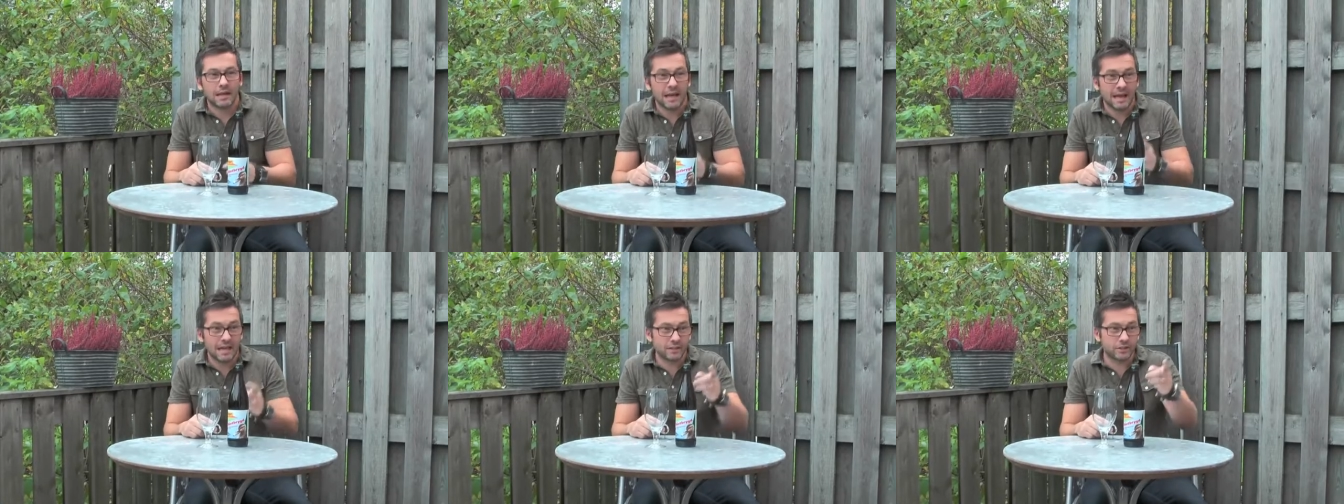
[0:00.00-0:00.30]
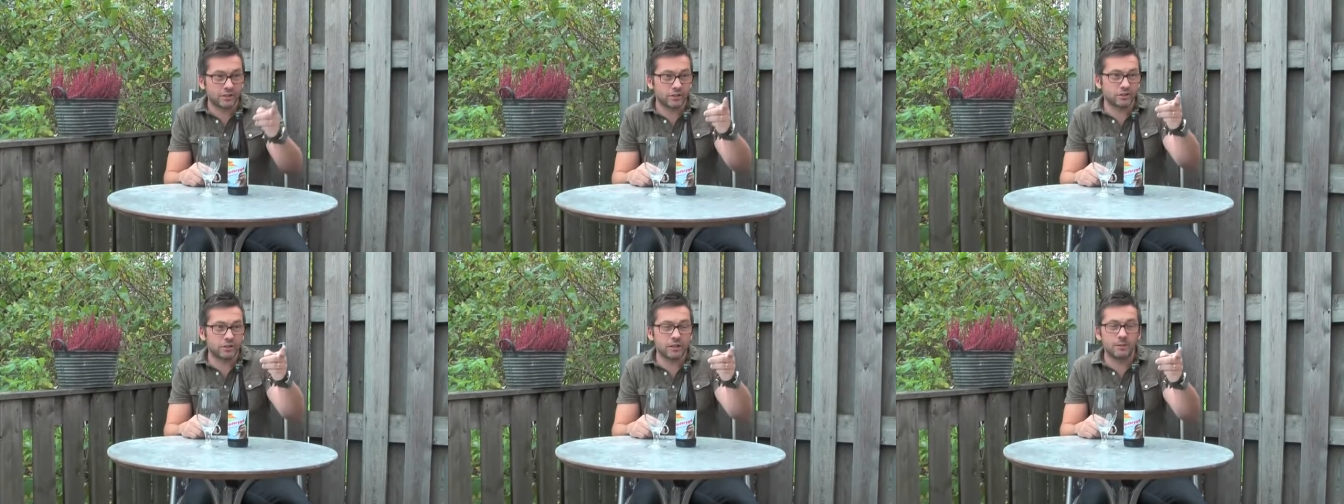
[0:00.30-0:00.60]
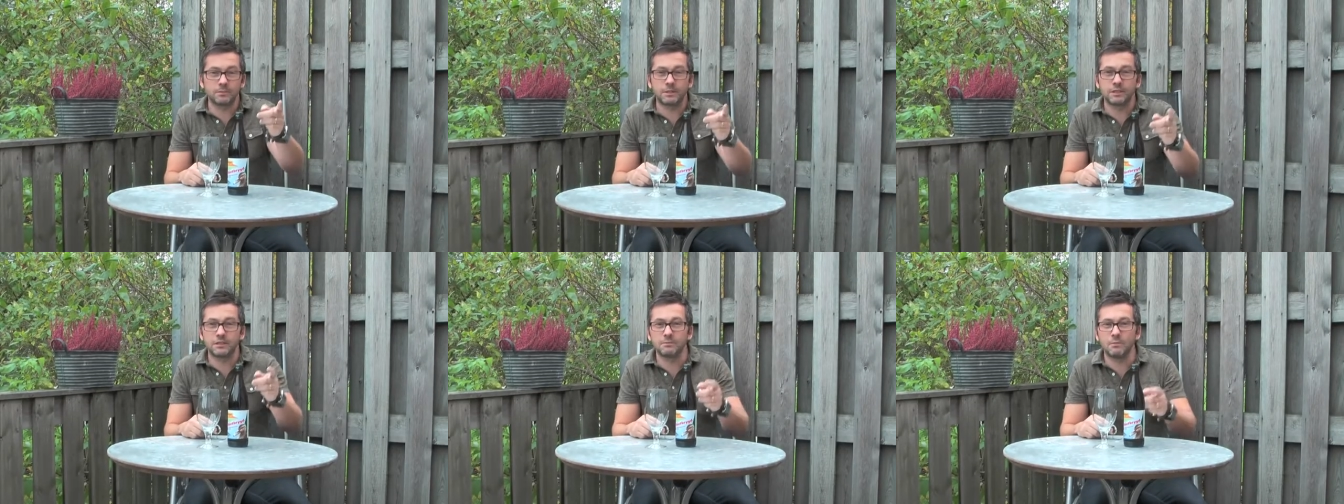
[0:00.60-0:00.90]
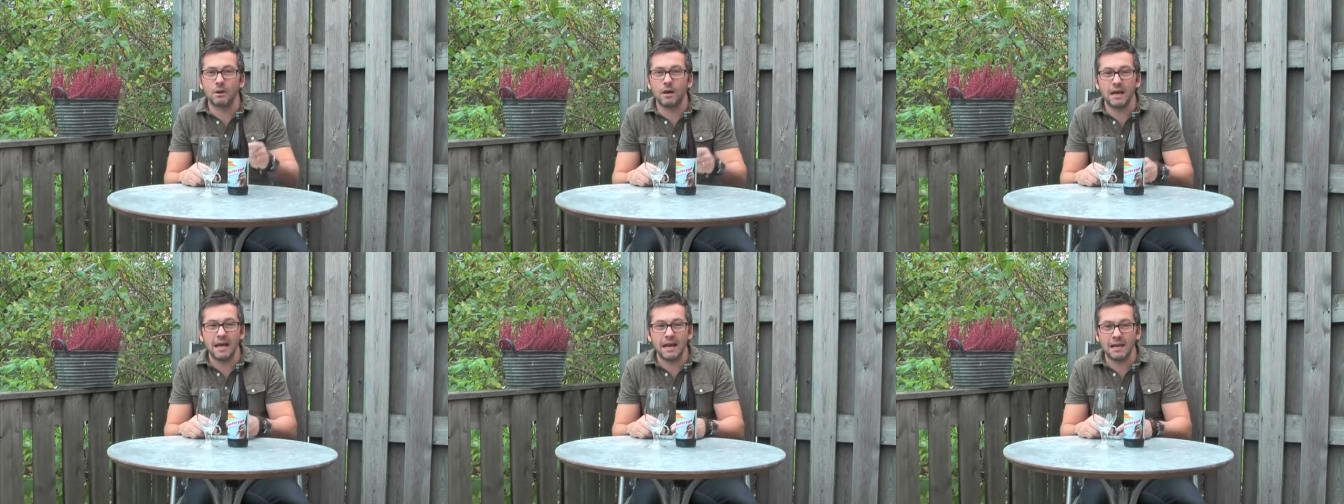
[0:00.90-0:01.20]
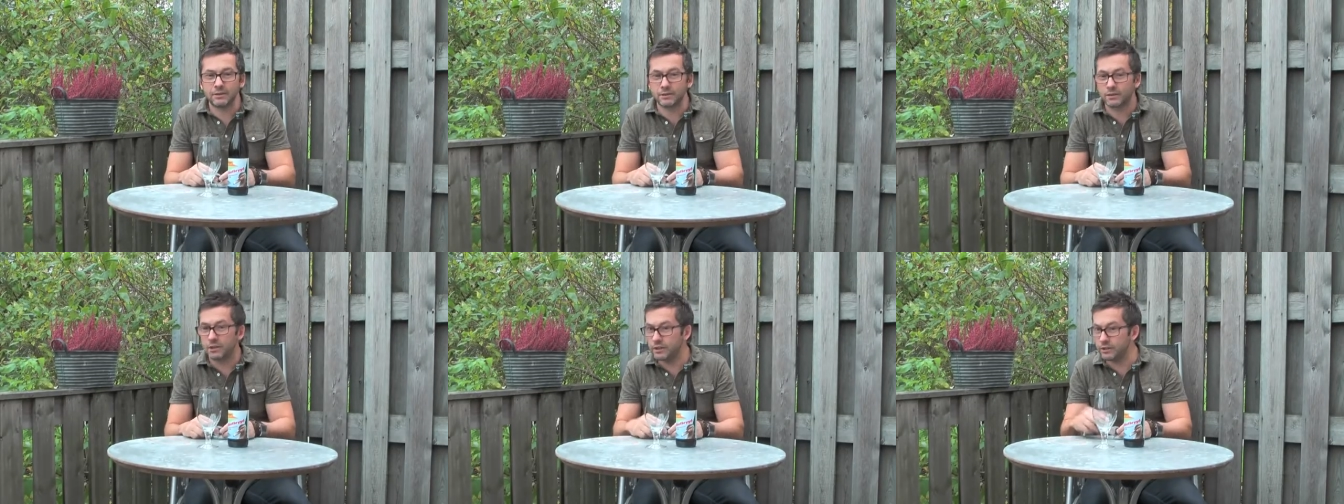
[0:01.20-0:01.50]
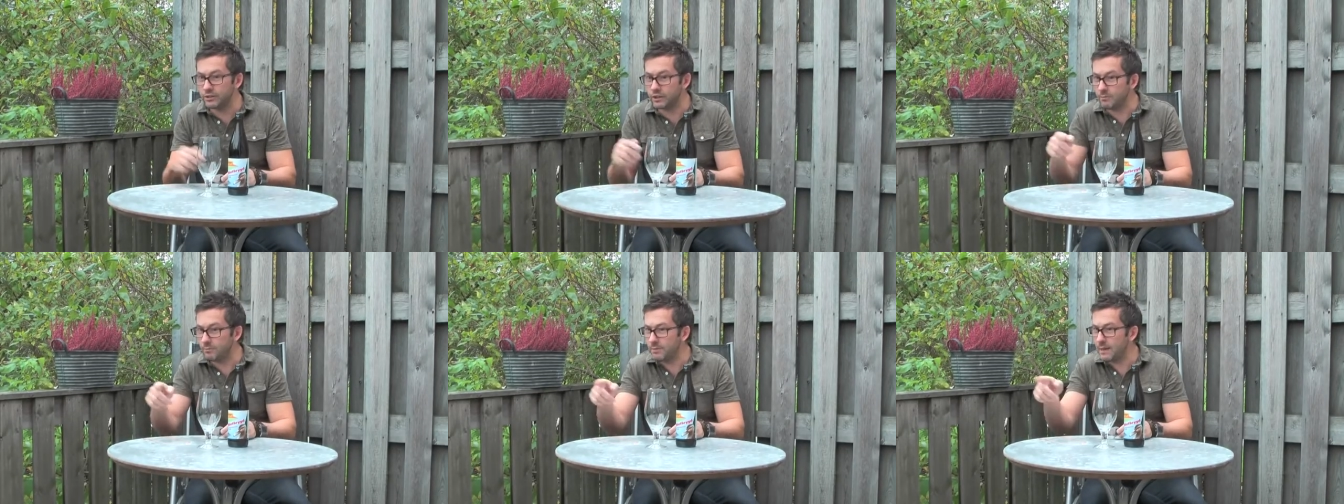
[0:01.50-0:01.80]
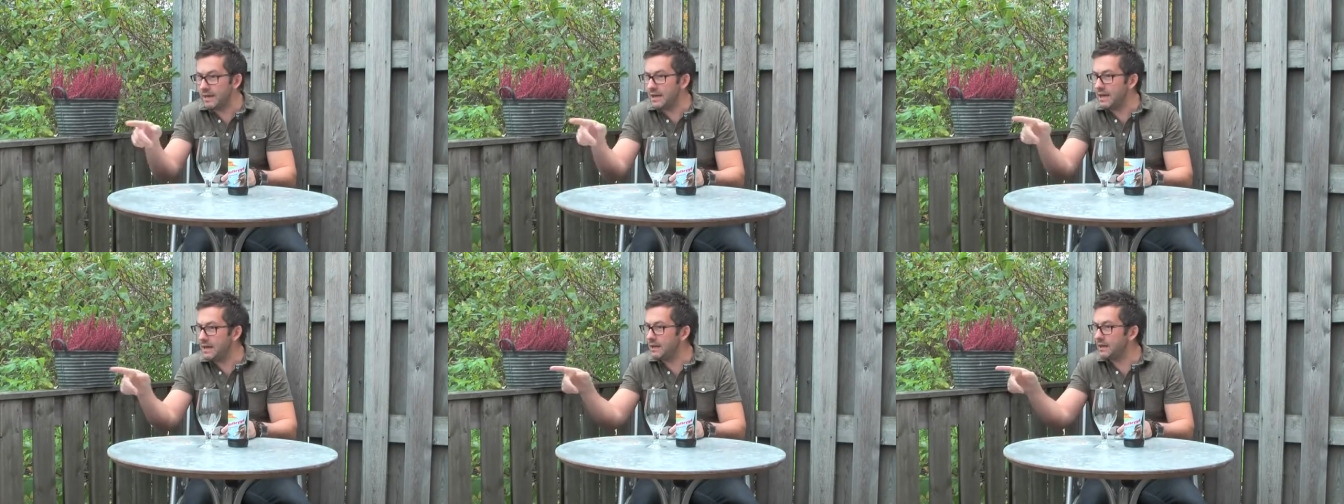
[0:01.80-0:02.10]
Cats just jumped into my house. Let's jump
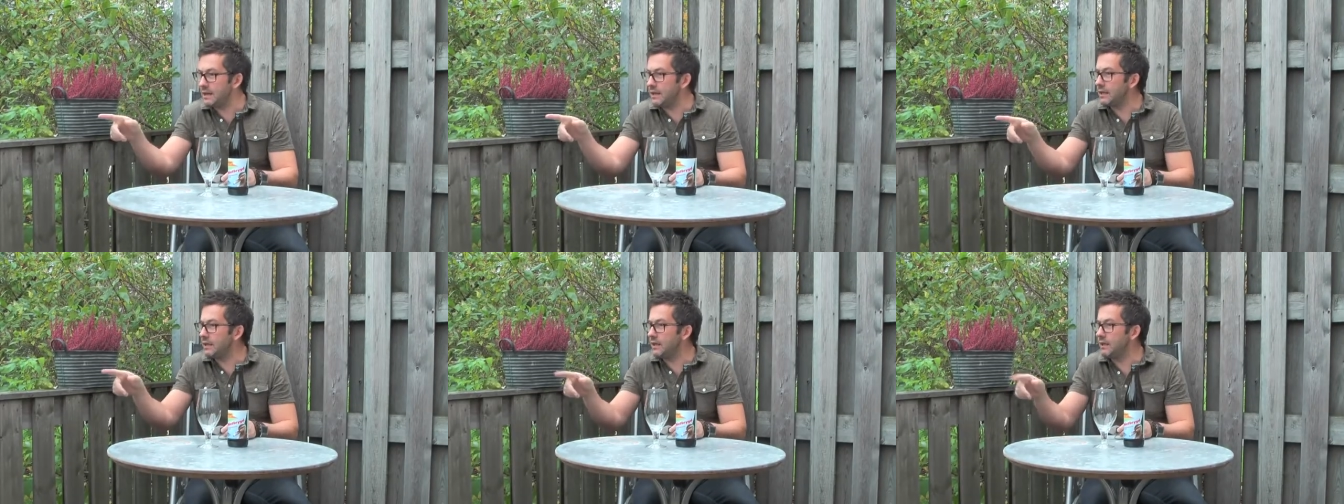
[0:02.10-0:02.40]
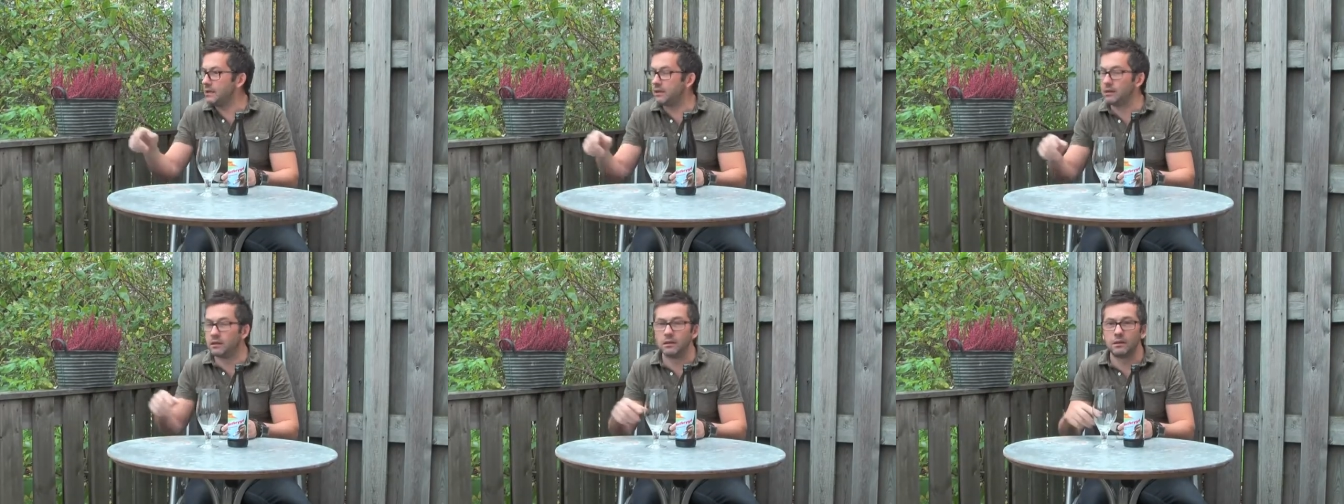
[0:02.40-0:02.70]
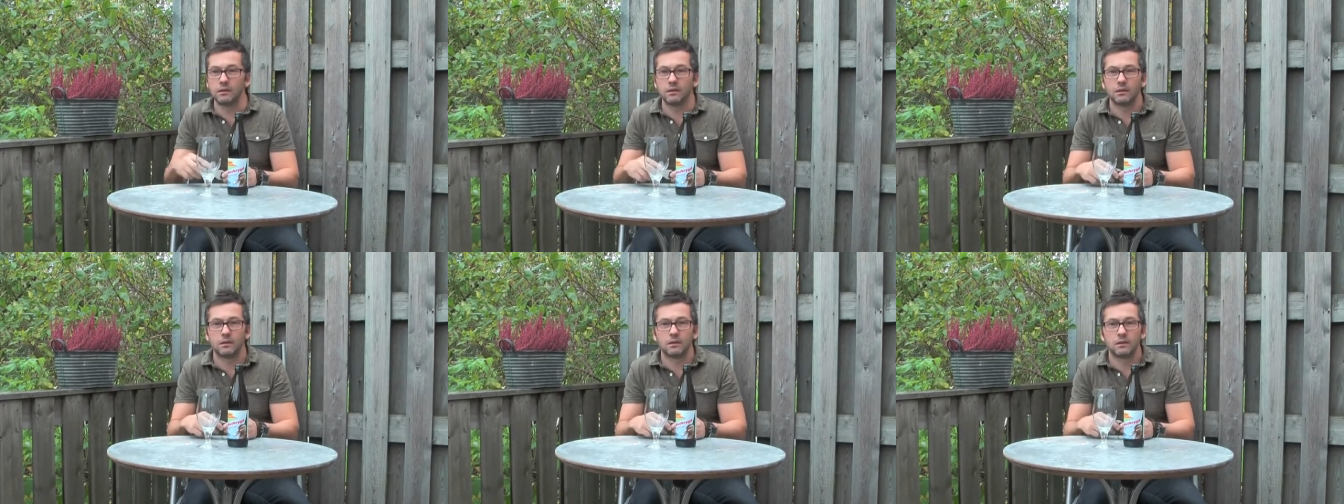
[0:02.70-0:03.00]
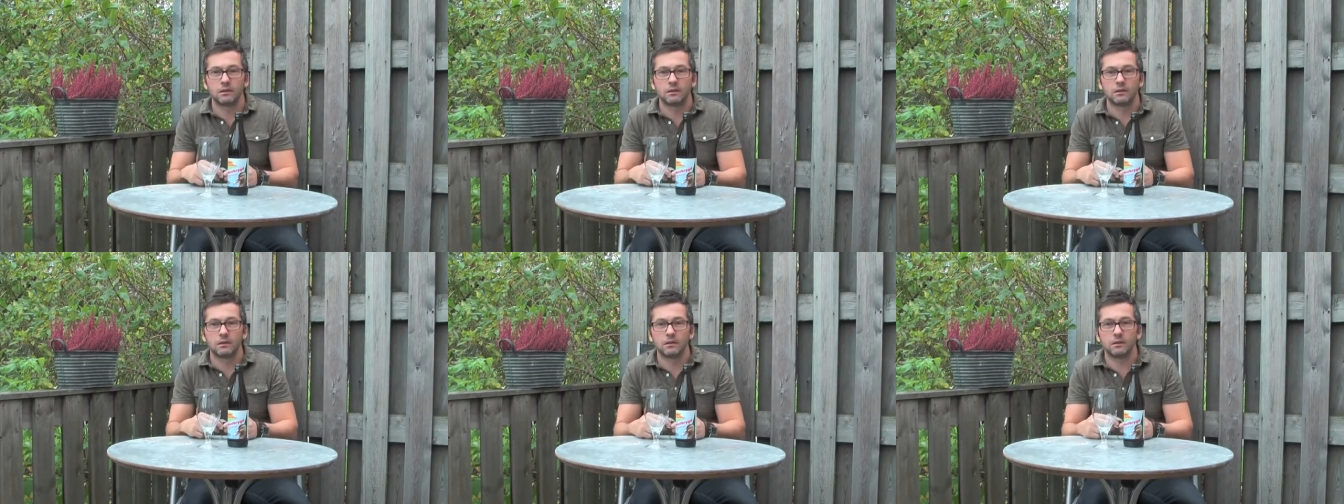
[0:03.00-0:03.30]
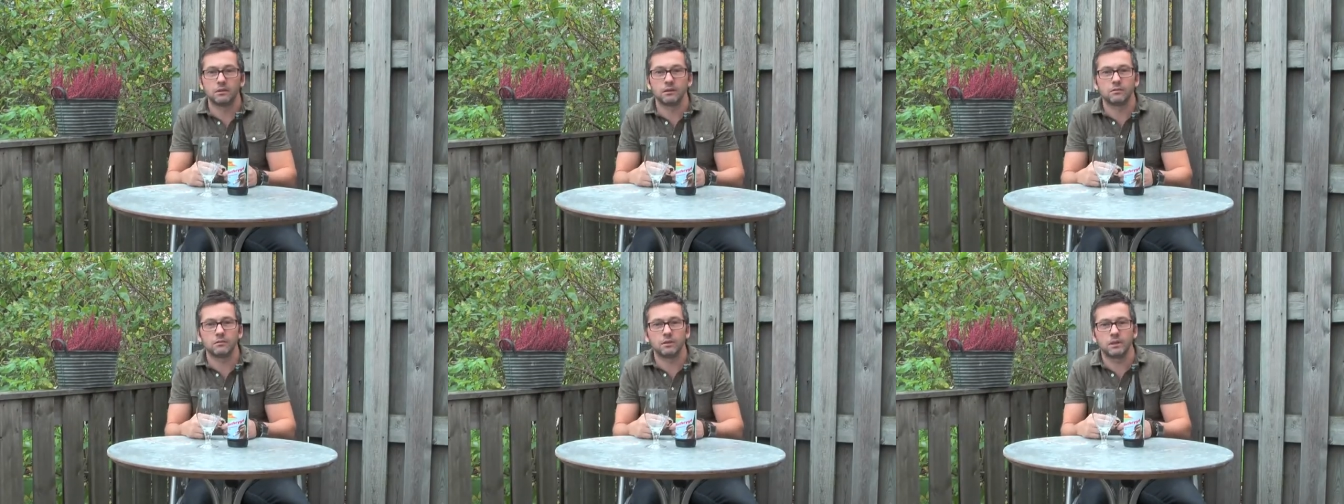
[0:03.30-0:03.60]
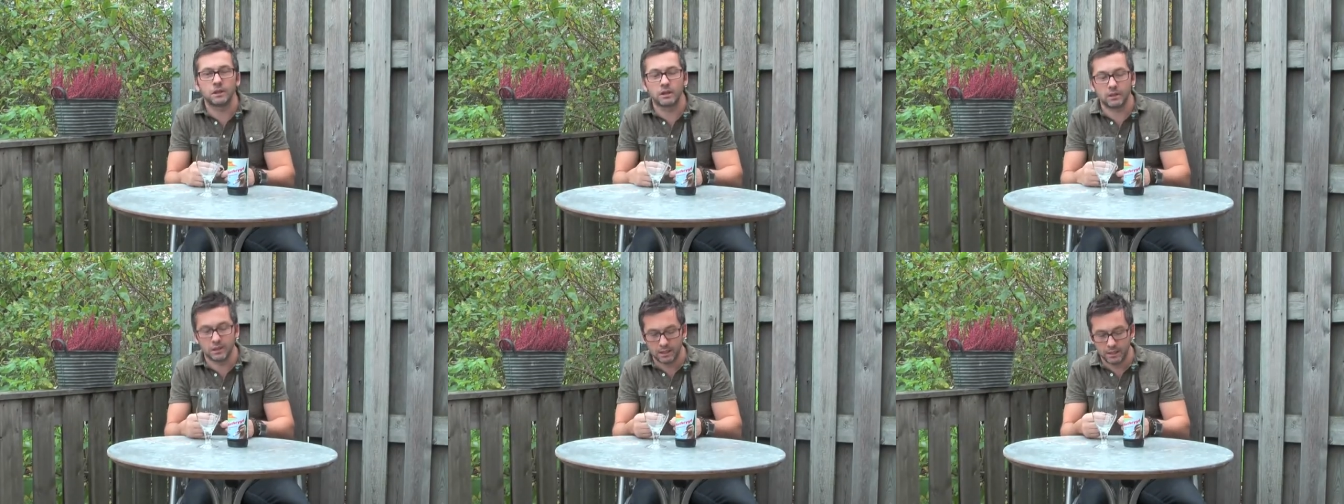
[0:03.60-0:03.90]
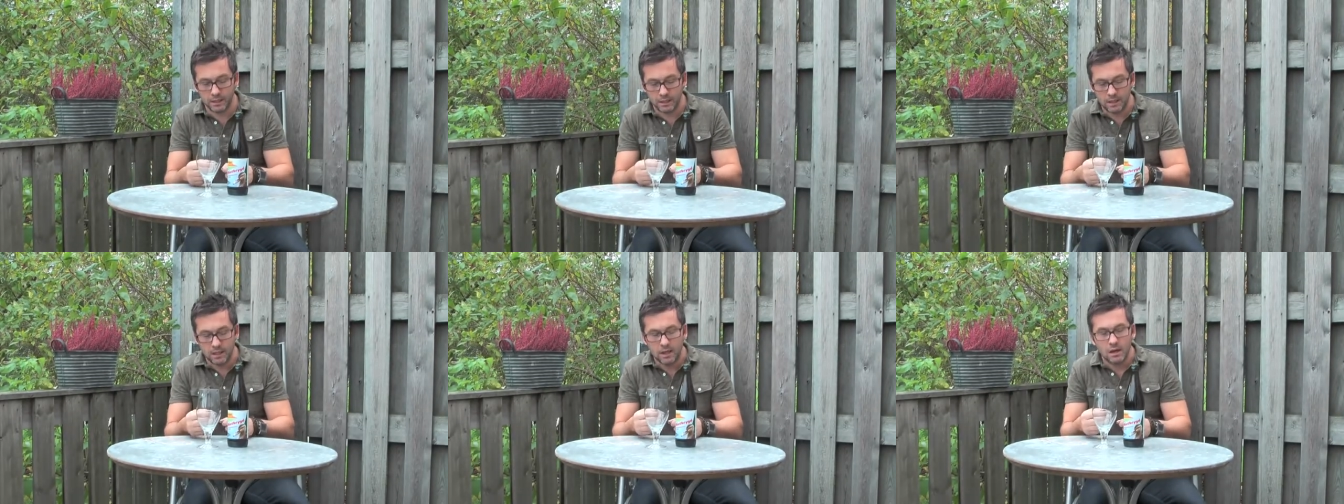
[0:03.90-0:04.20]
back out again. Wrong house. Oh, right, okay.